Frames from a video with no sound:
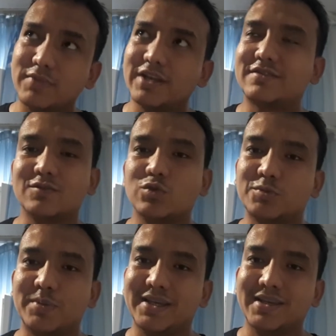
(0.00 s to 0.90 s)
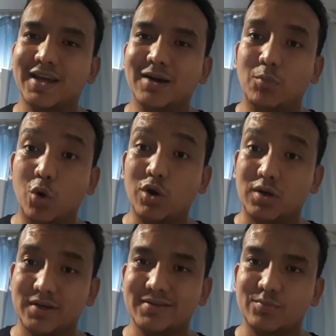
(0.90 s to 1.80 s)
it would be more
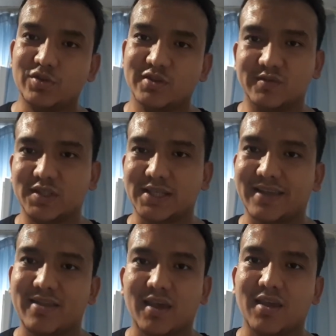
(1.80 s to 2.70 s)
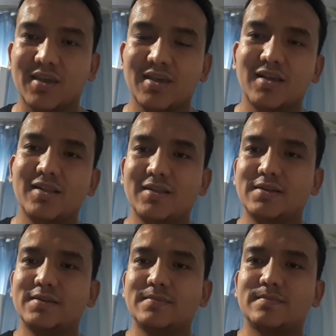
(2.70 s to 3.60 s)
beautiful, I think.
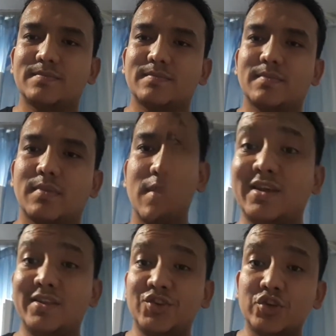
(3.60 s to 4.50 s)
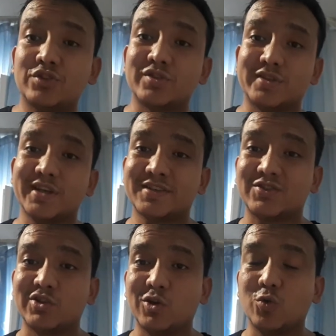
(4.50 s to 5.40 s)
In addition to
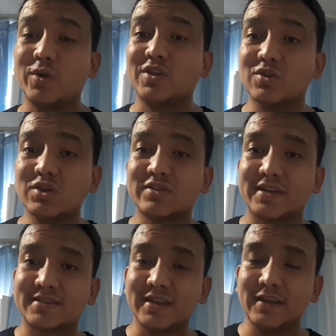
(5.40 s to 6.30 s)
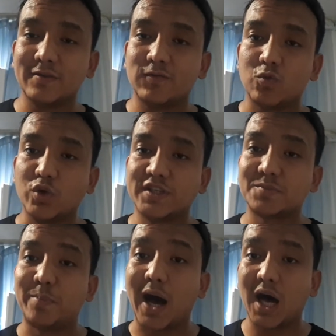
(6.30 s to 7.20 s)
this, you know, we use as if with
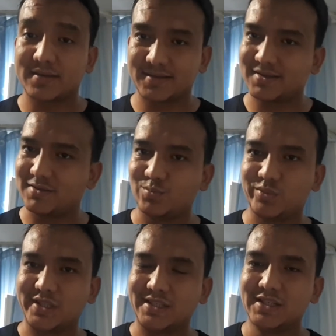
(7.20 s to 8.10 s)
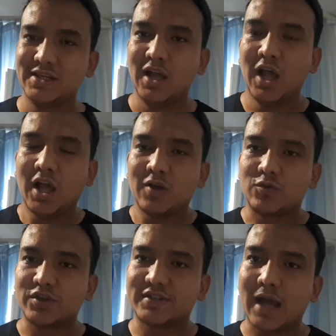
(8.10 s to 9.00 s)
past simple.
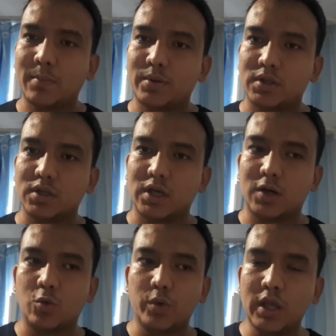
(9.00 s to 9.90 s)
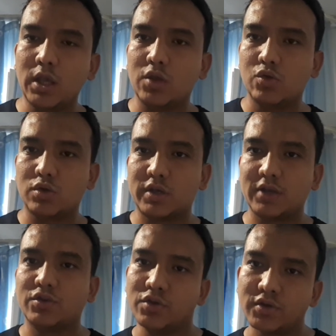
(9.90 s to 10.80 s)
For example, uh, we
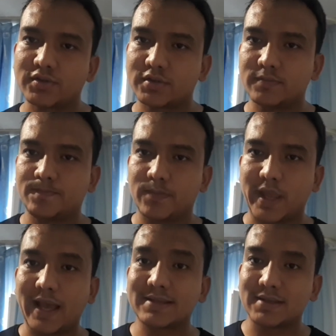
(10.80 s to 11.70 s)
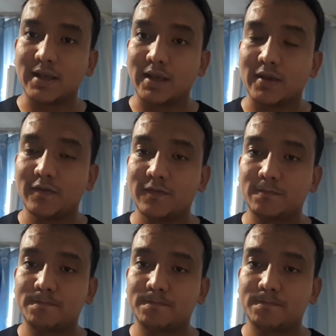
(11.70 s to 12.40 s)
can use as if